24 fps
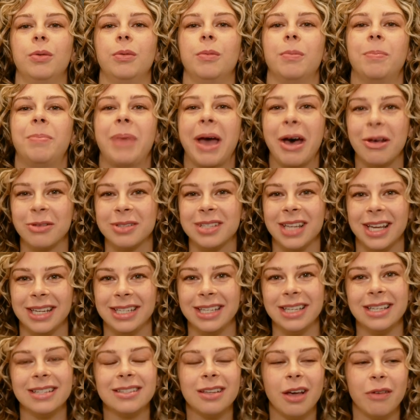bounce
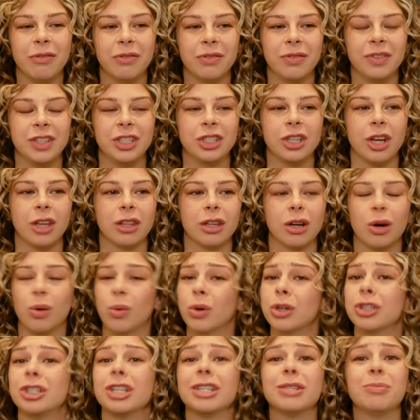ideas off of each other
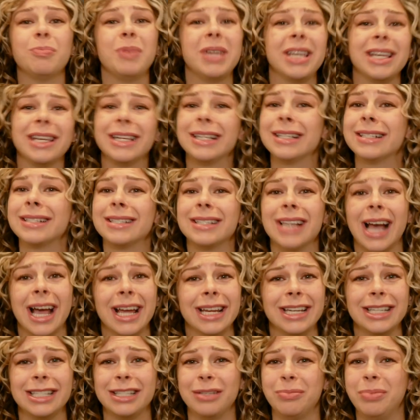or just be
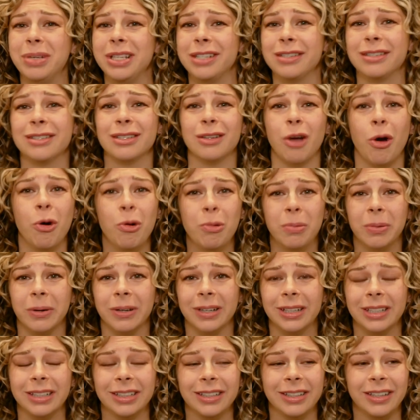excited to be
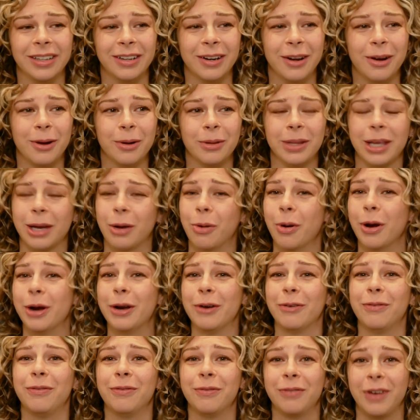sober, like what
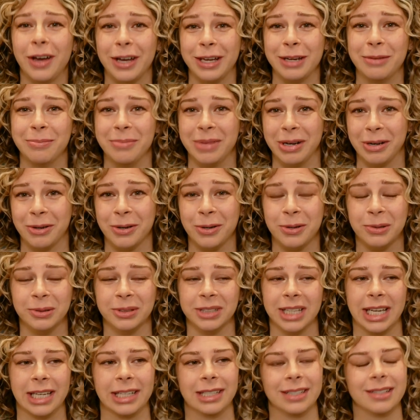a fucking miracle
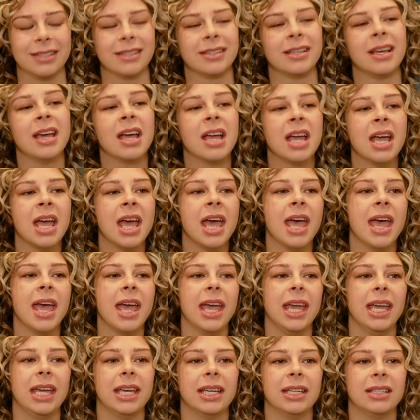that is.
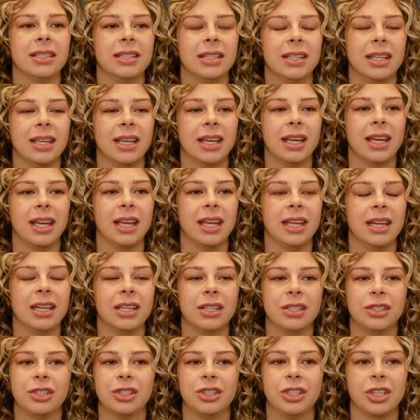It it
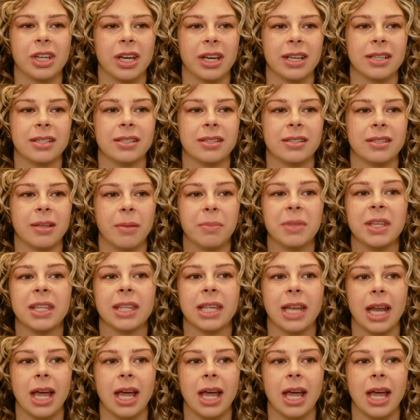is just something that